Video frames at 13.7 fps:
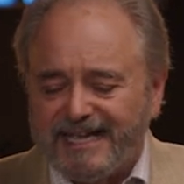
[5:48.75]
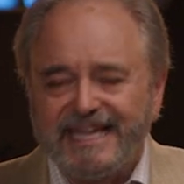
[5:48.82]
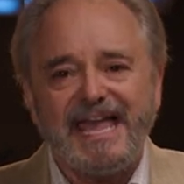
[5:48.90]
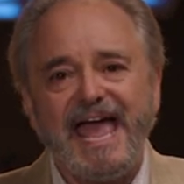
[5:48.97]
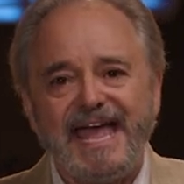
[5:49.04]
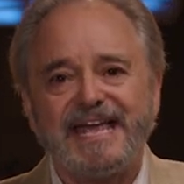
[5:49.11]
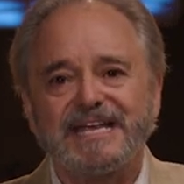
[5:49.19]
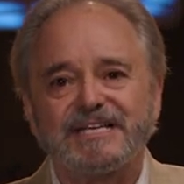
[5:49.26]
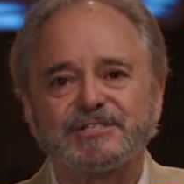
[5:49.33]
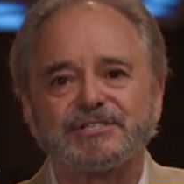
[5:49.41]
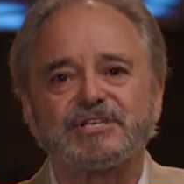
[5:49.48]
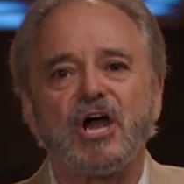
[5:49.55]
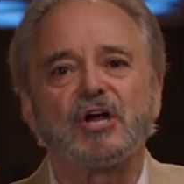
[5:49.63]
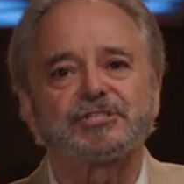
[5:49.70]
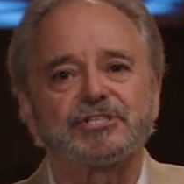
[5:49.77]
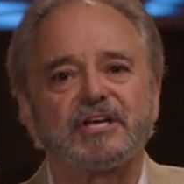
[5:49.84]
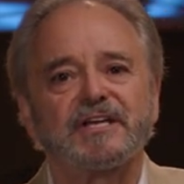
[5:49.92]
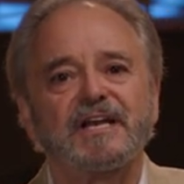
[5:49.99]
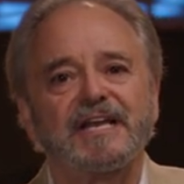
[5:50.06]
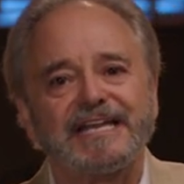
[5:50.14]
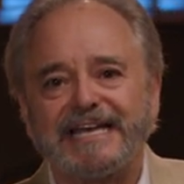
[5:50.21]
Gays are
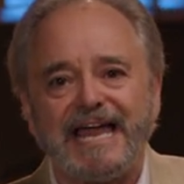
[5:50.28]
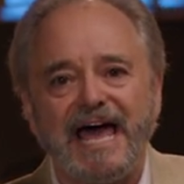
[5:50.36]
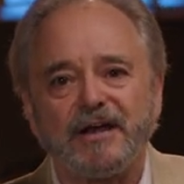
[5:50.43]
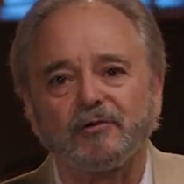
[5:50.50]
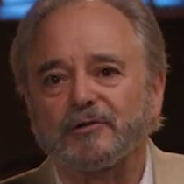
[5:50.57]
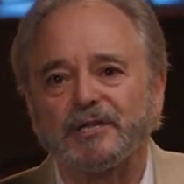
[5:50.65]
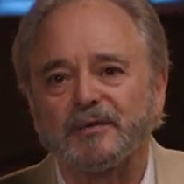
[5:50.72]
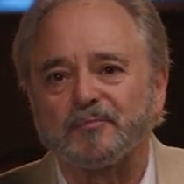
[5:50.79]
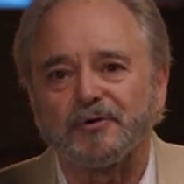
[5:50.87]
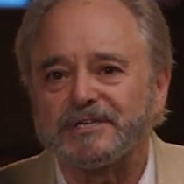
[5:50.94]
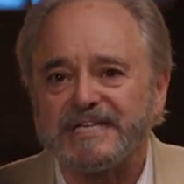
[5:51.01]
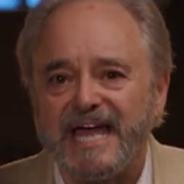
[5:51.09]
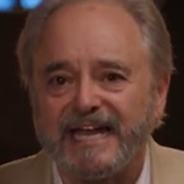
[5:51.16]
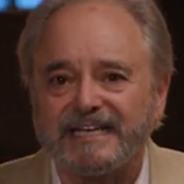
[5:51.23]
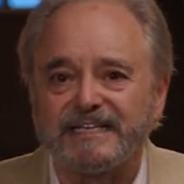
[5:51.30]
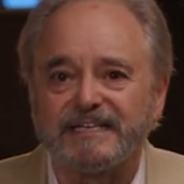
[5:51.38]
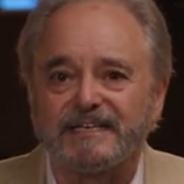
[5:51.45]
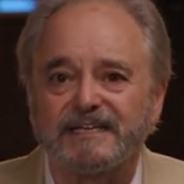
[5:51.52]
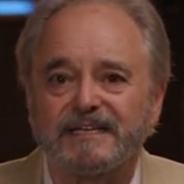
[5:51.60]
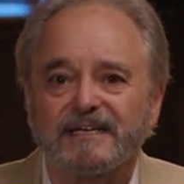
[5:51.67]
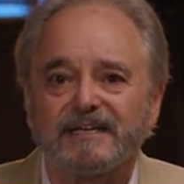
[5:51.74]
suddenly not only
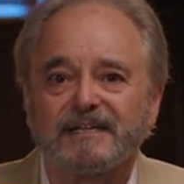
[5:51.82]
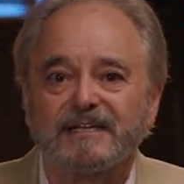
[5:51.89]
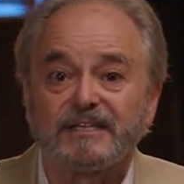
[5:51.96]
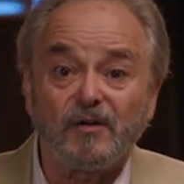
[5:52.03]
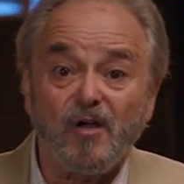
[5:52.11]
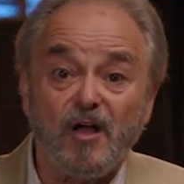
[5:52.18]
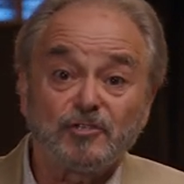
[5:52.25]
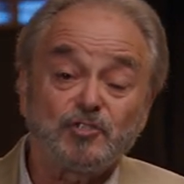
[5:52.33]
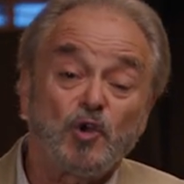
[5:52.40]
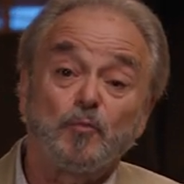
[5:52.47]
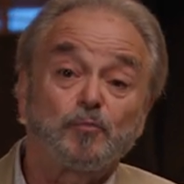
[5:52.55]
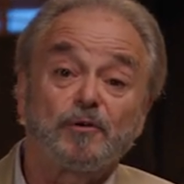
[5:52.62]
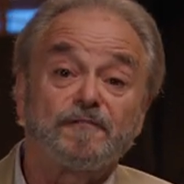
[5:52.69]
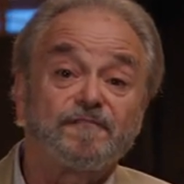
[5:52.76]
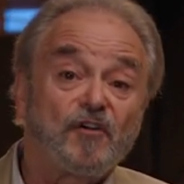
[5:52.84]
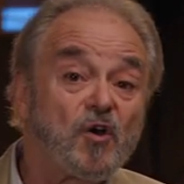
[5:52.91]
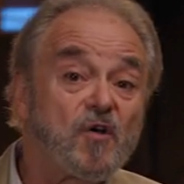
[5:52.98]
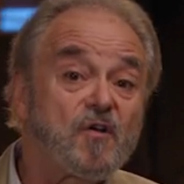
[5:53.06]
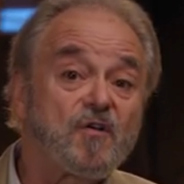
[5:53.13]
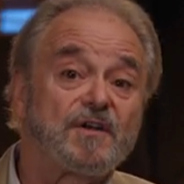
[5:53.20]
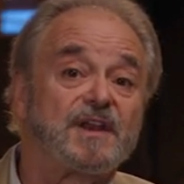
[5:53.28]
protected, they're also
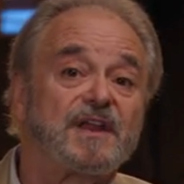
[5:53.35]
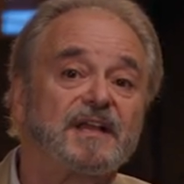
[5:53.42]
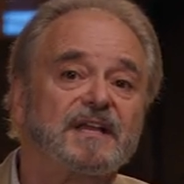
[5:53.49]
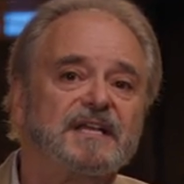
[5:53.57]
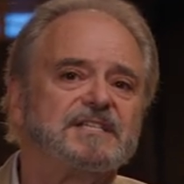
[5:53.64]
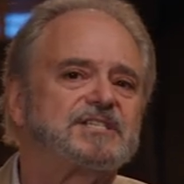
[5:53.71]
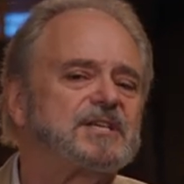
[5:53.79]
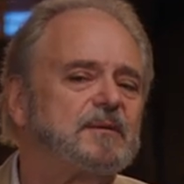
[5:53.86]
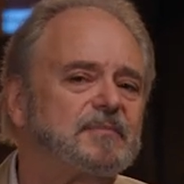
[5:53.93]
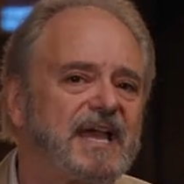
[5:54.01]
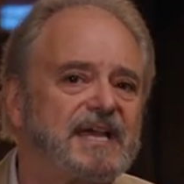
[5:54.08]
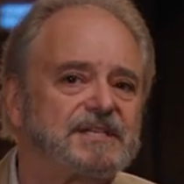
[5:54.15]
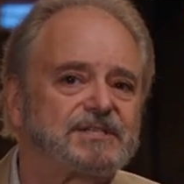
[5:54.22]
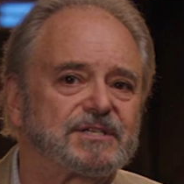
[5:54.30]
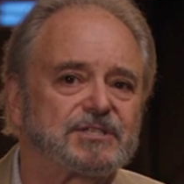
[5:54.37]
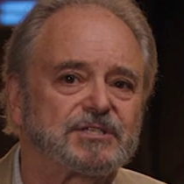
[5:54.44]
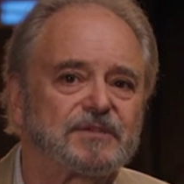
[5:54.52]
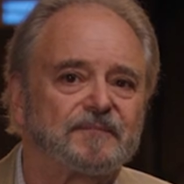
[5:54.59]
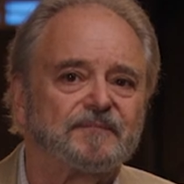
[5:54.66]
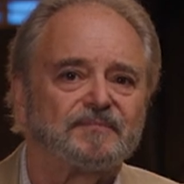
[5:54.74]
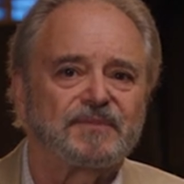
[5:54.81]
preferred in some
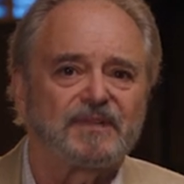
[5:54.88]
cases.